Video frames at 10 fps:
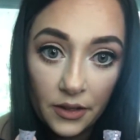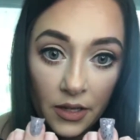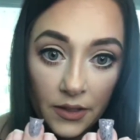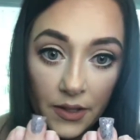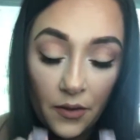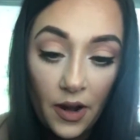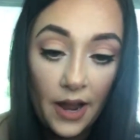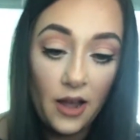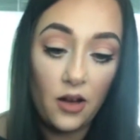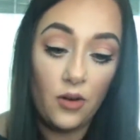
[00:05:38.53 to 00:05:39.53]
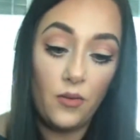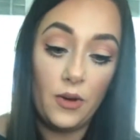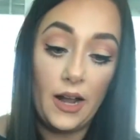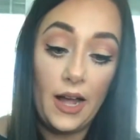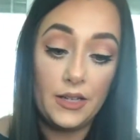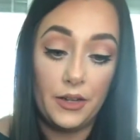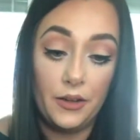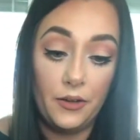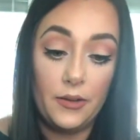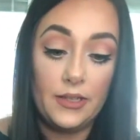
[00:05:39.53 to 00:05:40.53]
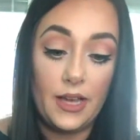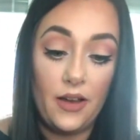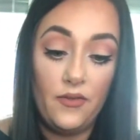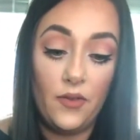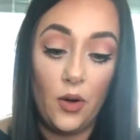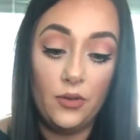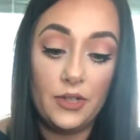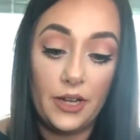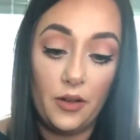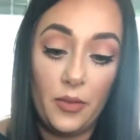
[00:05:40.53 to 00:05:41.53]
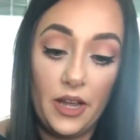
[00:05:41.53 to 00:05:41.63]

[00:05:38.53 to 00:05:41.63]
So now what I do is I fold down my